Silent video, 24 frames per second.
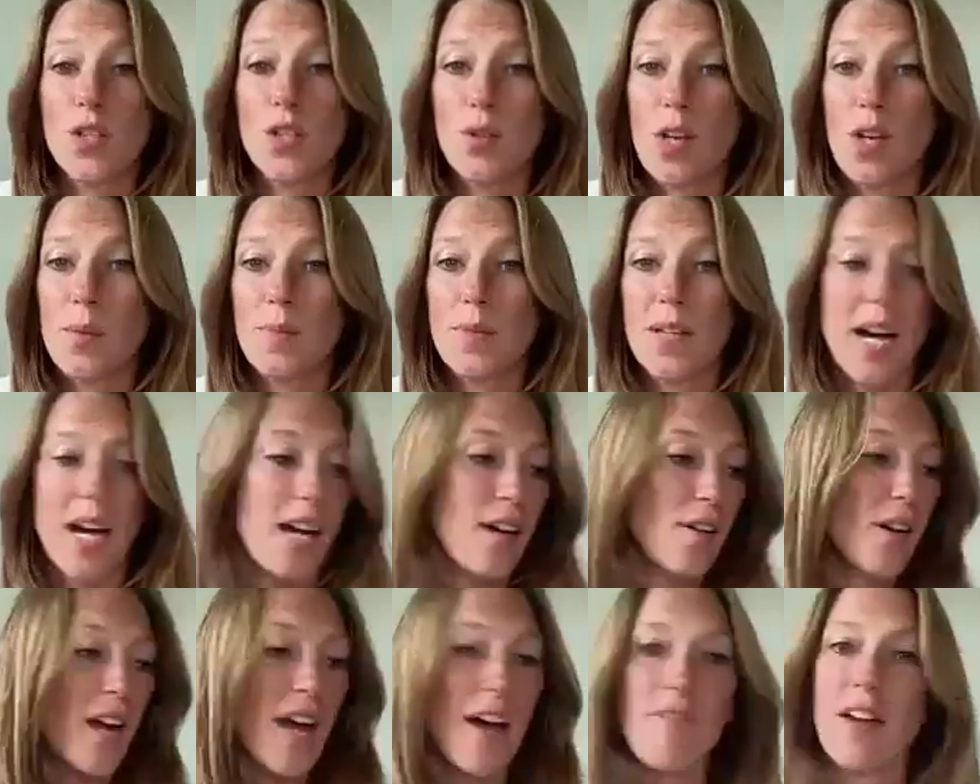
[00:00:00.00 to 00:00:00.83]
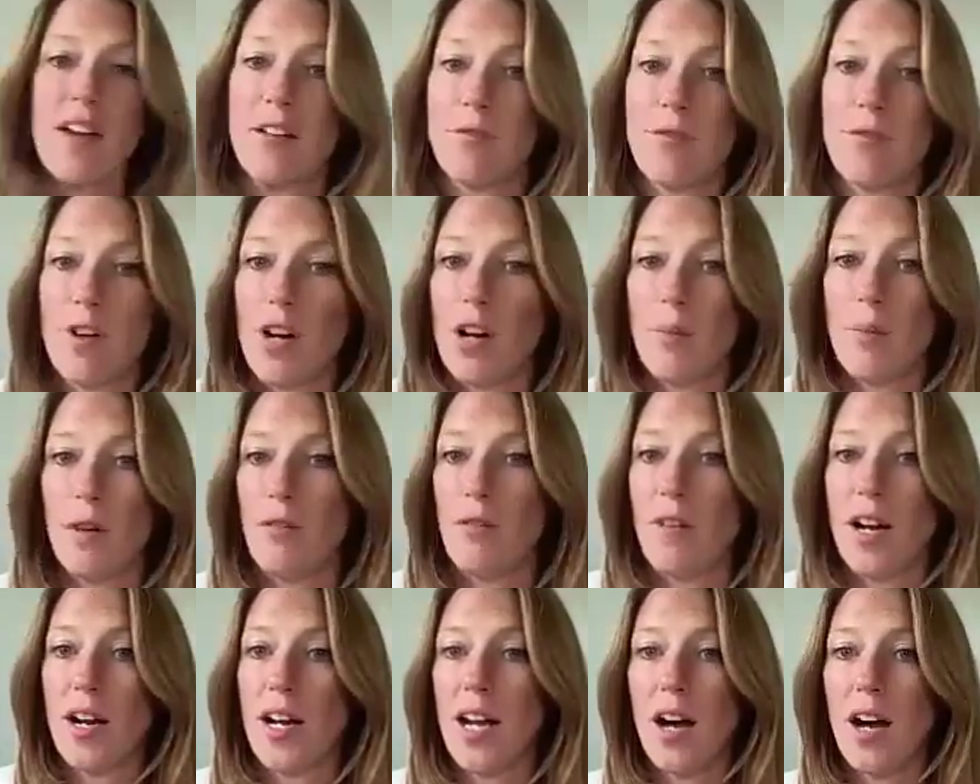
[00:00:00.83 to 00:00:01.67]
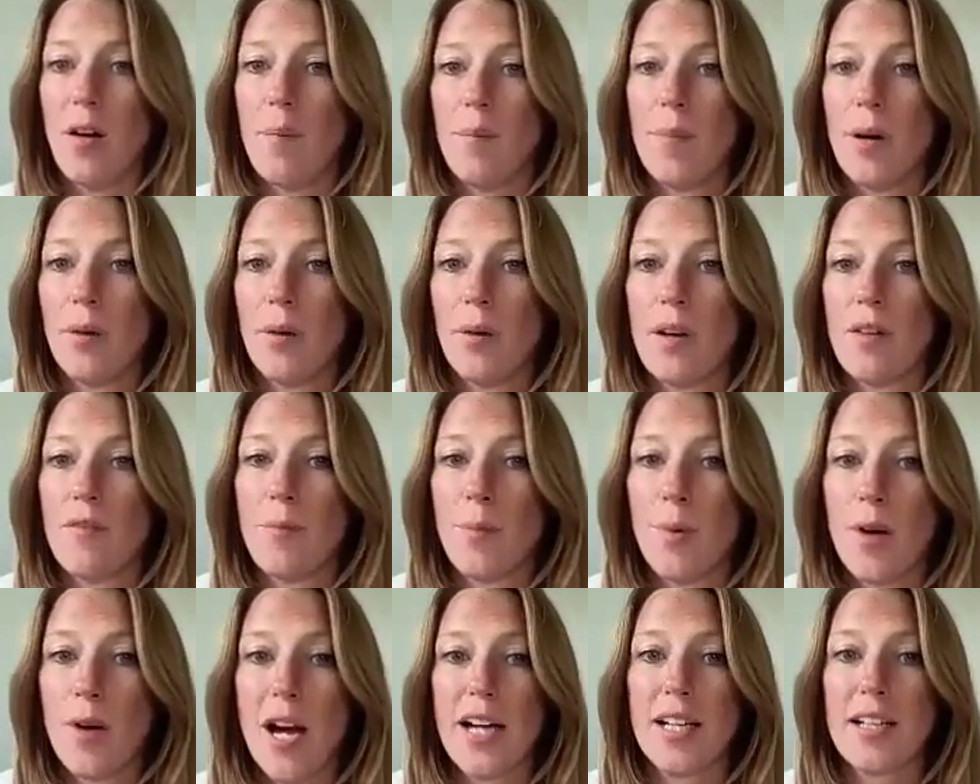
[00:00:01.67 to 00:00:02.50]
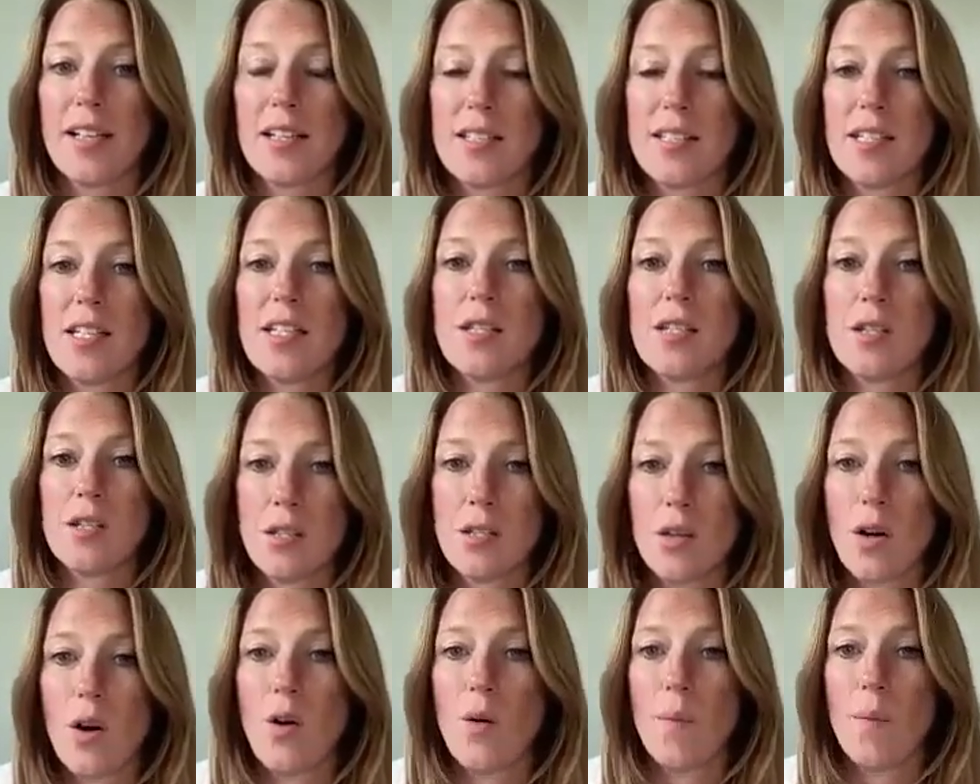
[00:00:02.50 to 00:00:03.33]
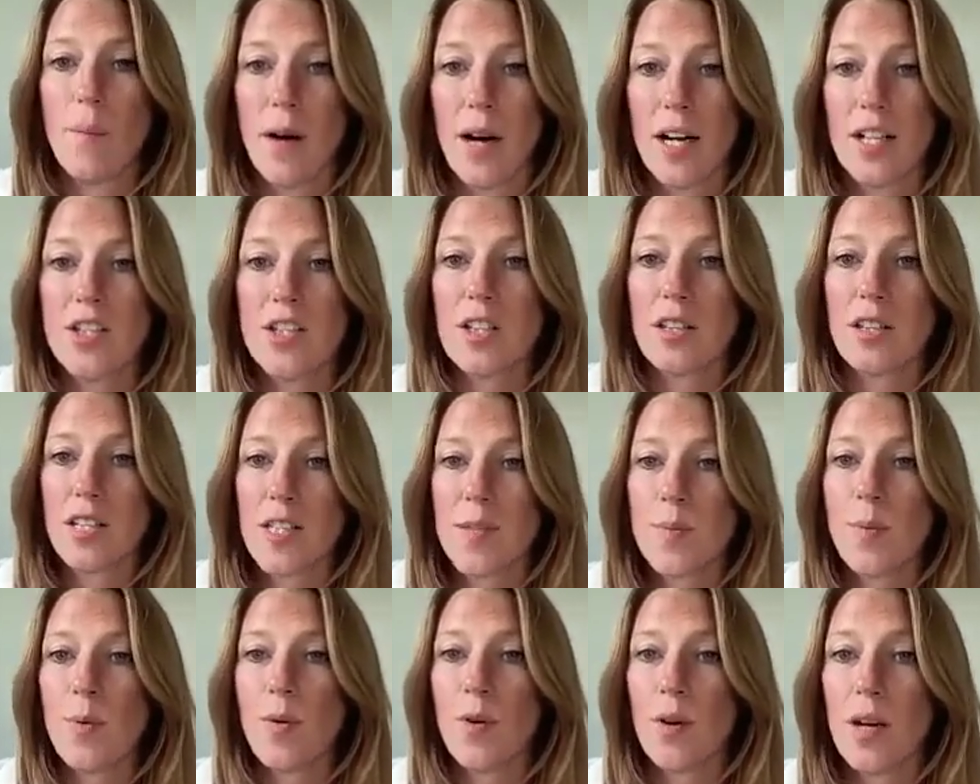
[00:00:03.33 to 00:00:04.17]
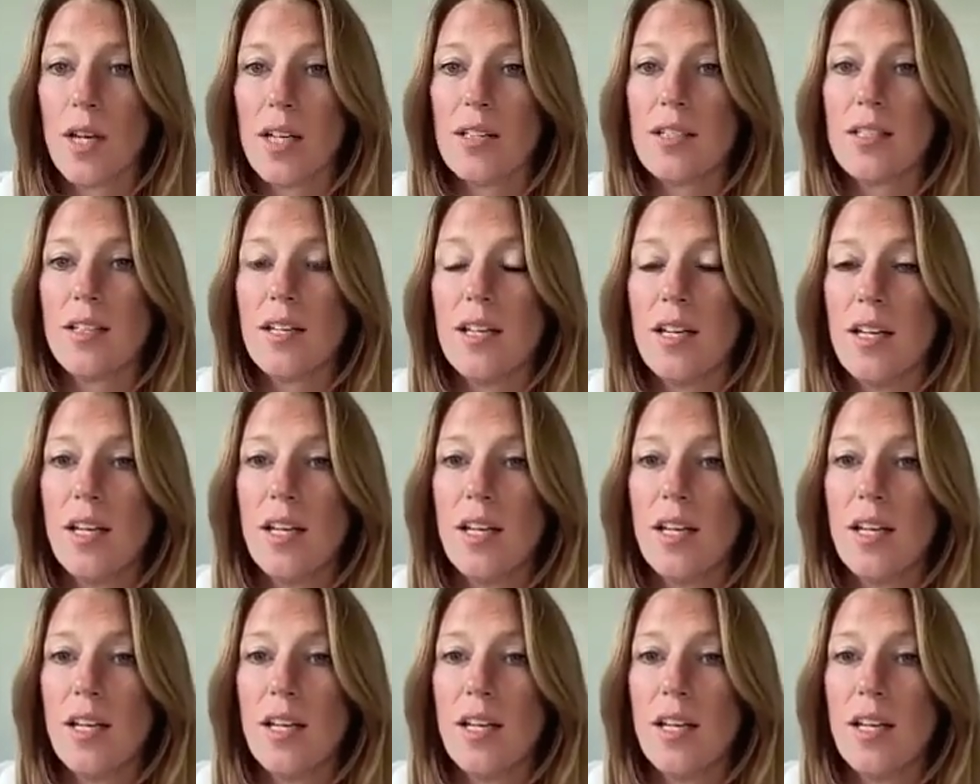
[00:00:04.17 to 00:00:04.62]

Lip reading: script, I don't have that in front of me right now, but we've practiced it so much at this point.